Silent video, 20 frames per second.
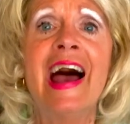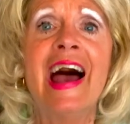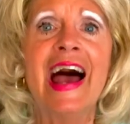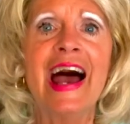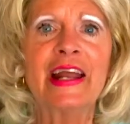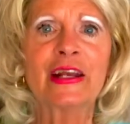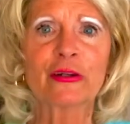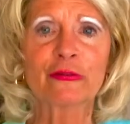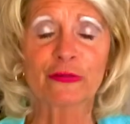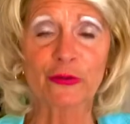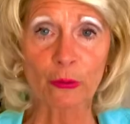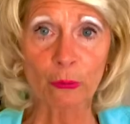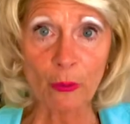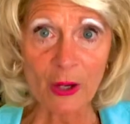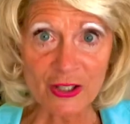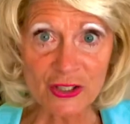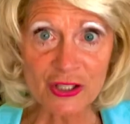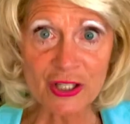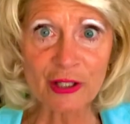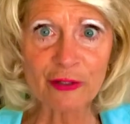And if you're
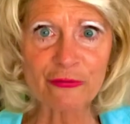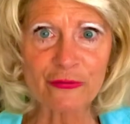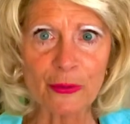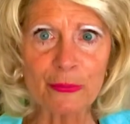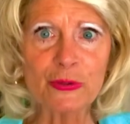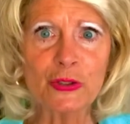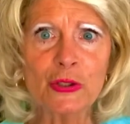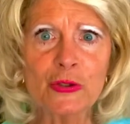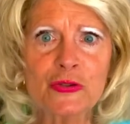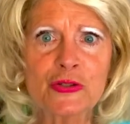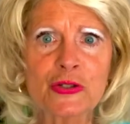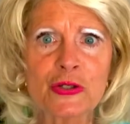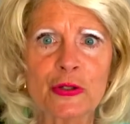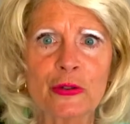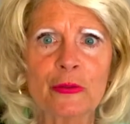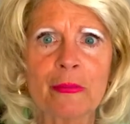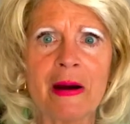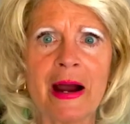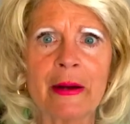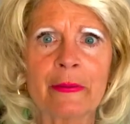watching from
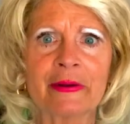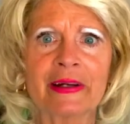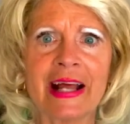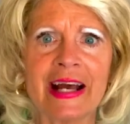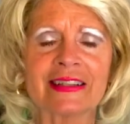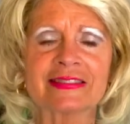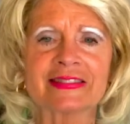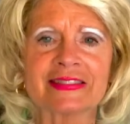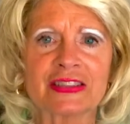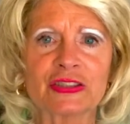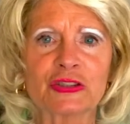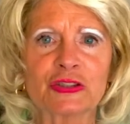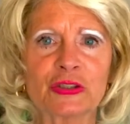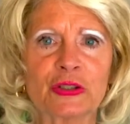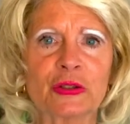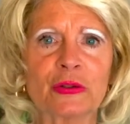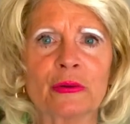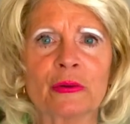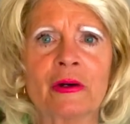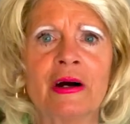YouTube, I would ask that
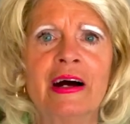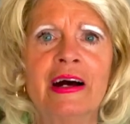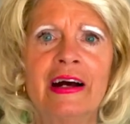you